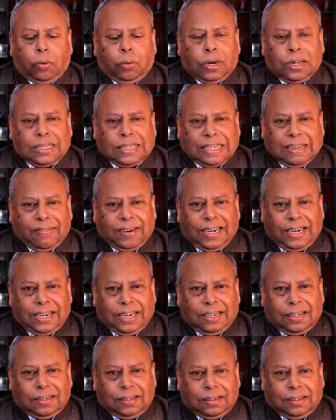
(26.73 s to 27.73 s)
verse
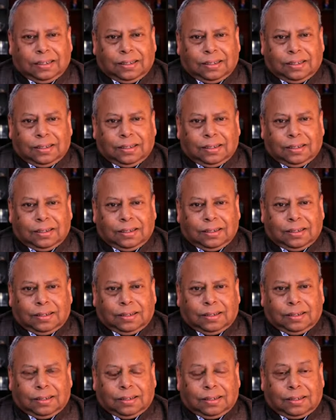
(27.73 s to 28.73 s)
17
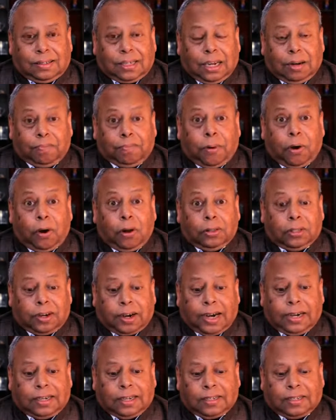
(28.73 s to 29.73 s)
St Paul the
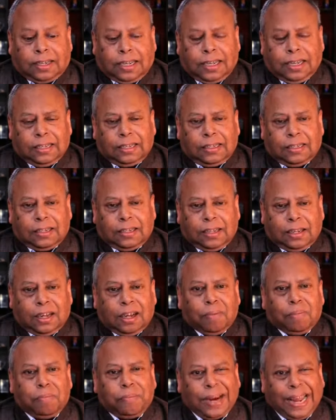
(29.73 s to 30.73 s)
writer says
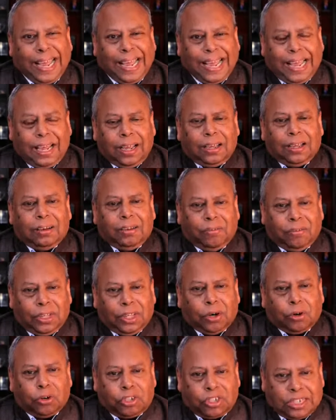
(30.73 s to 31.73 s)
Pray
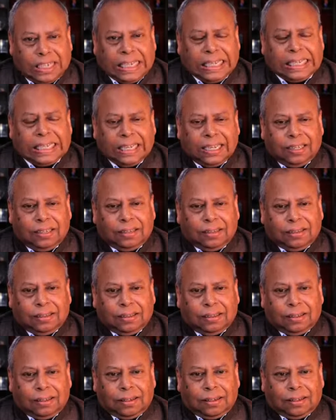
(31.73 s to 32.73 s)
without ceasing.
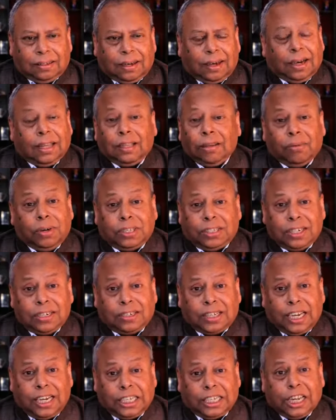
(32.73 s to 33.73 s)
Another version
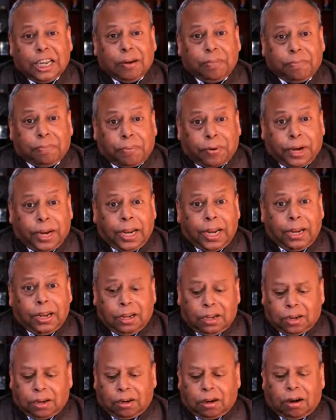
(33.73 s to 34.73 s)
says,
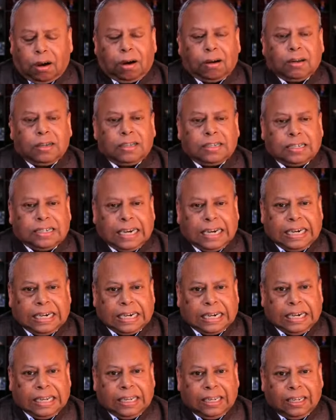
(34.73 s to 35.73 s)
Pray
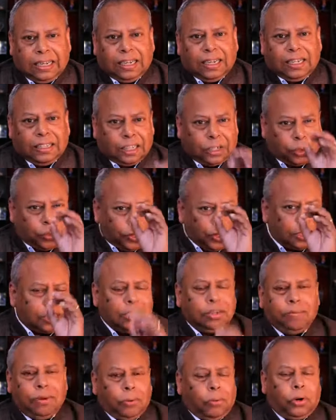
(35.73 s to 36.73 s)
constantly. The
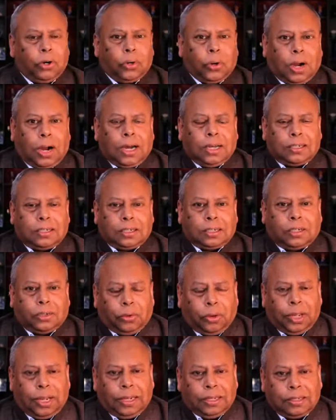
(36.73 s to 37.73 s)
question we want to ask
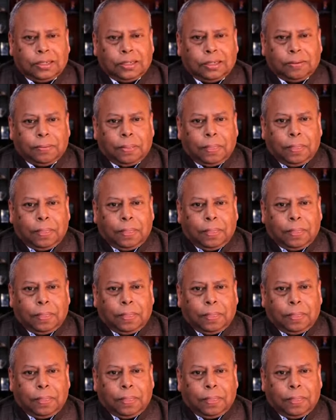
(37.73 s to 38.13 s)
today is